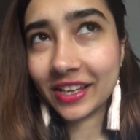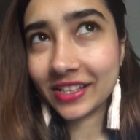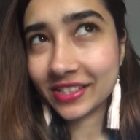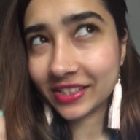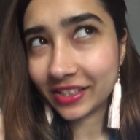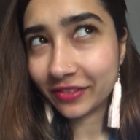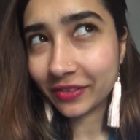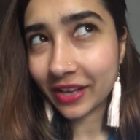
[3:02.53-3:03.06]
Is
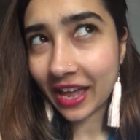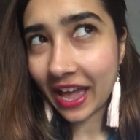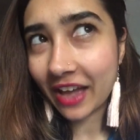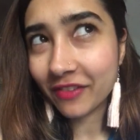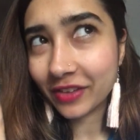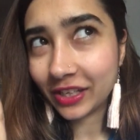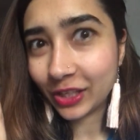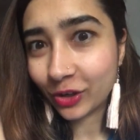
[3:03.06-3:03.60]
it even
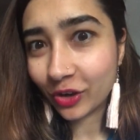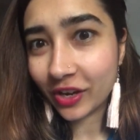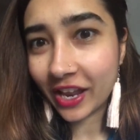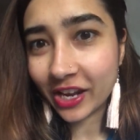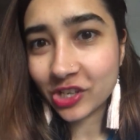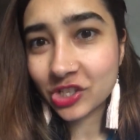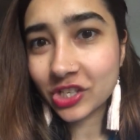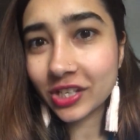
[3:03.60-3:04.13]
have any
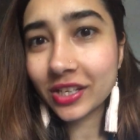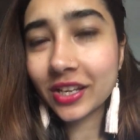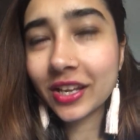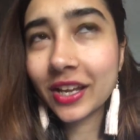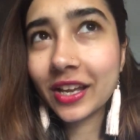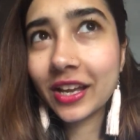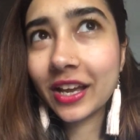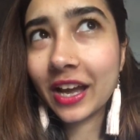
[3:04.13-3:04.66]
connection?
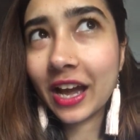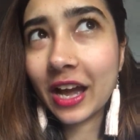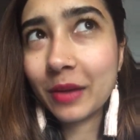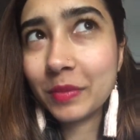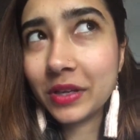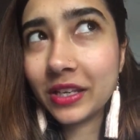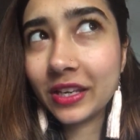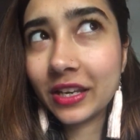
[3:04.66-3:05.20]
I
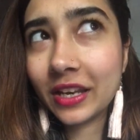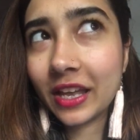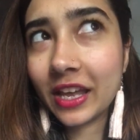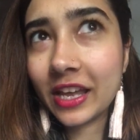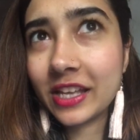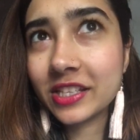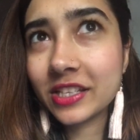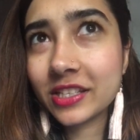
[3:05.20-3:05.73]
mean,
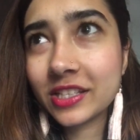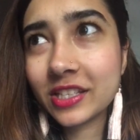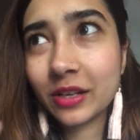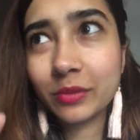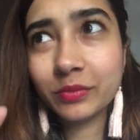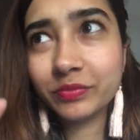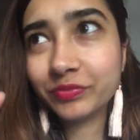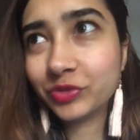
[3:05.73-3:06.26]
is it
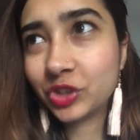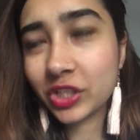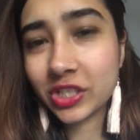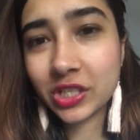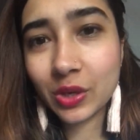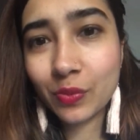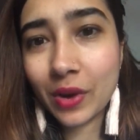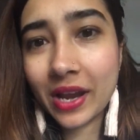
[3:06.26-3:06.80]
some
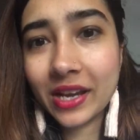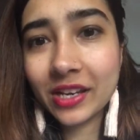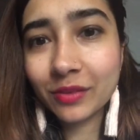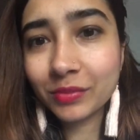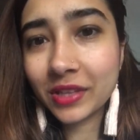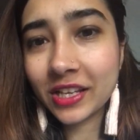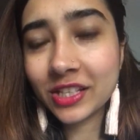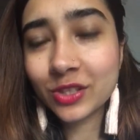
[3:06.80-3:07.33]
just
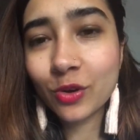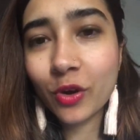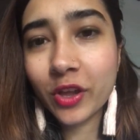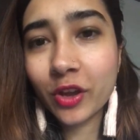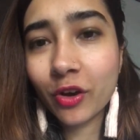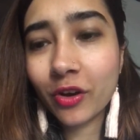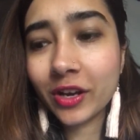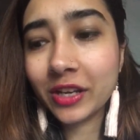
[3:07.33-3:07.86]
random things
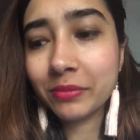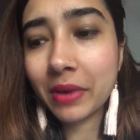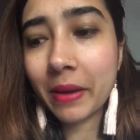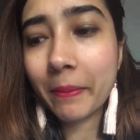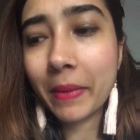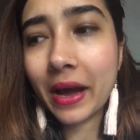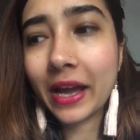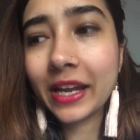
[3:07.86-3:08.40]
going on in
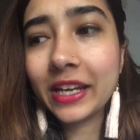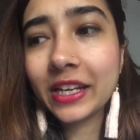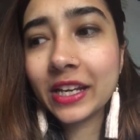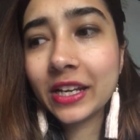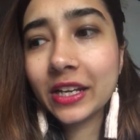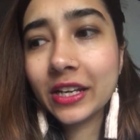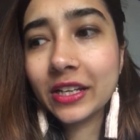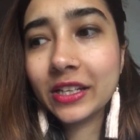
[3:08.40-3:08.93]
my mind?
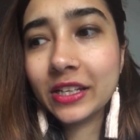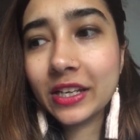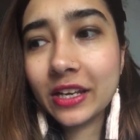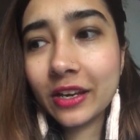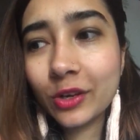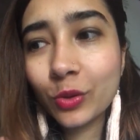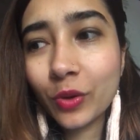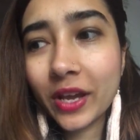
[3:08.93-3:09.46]

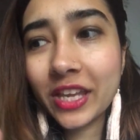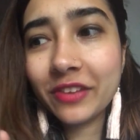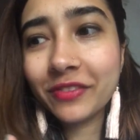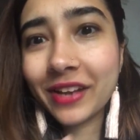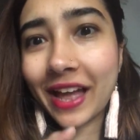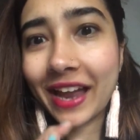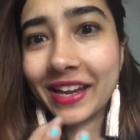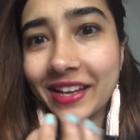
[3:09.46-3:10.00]
Do I
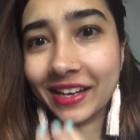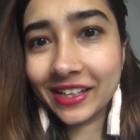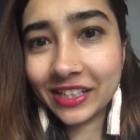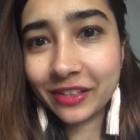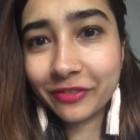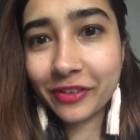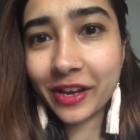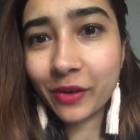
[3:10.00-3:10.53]
even
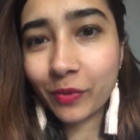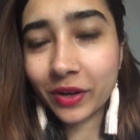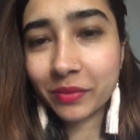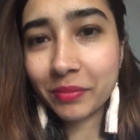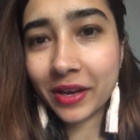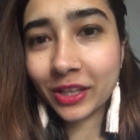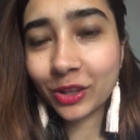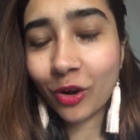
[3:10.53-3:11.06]
identify
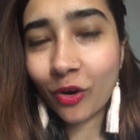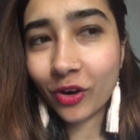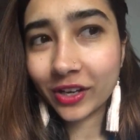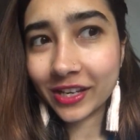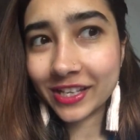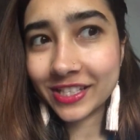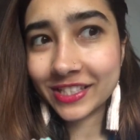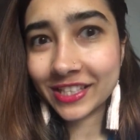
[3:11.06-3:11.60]
what my
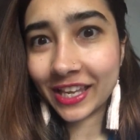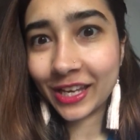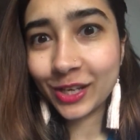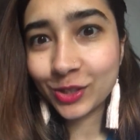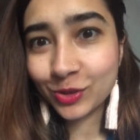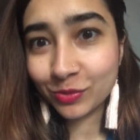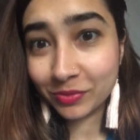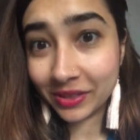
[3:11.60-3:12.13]
thought is
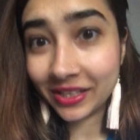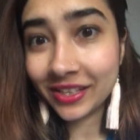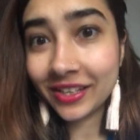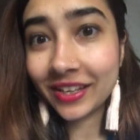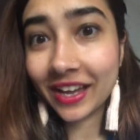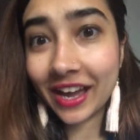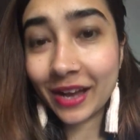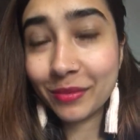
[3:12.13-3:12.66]
saying to
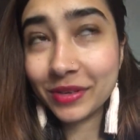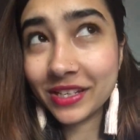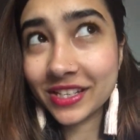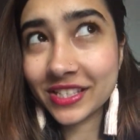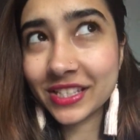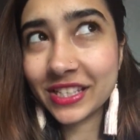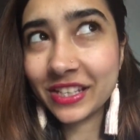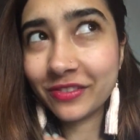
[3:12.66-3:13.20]
me? I mean,
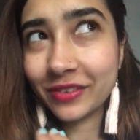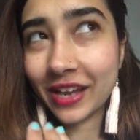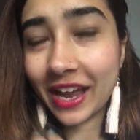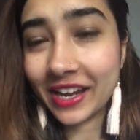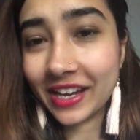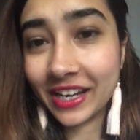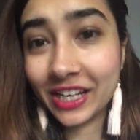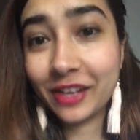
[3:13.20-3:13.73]
does it even
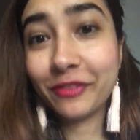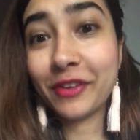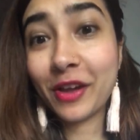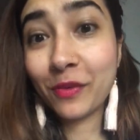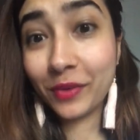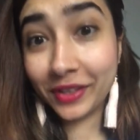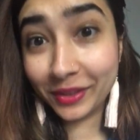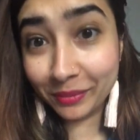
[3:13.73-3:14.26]

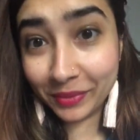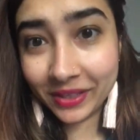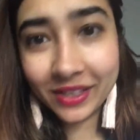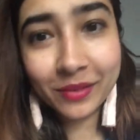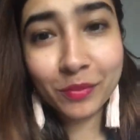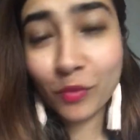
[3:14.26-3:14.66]
identify with me?